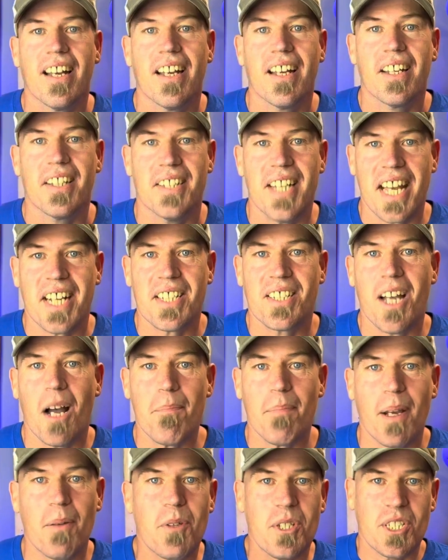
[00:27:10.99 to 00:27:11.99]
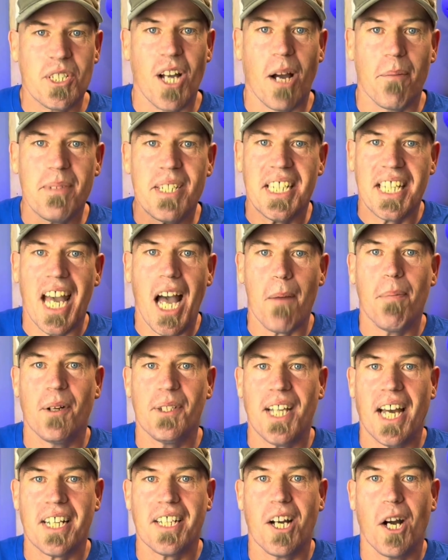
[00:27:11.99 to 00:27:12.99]
Next up, it was time to get up on
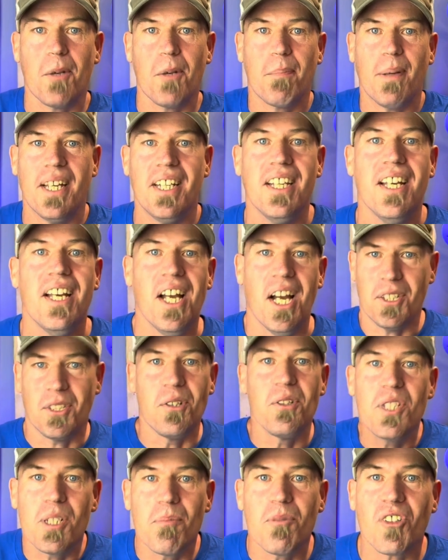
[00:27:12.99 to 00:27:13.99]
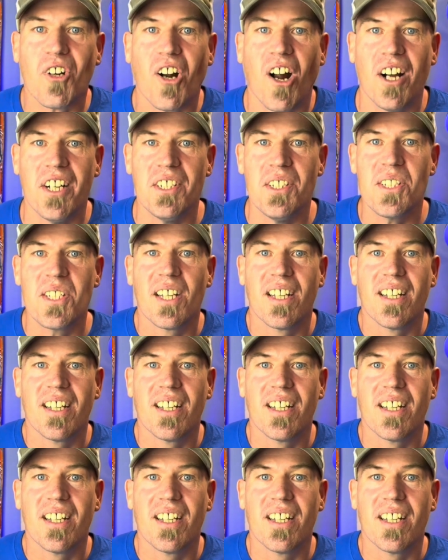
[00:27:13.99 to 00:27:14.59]
that coping and do some grinds.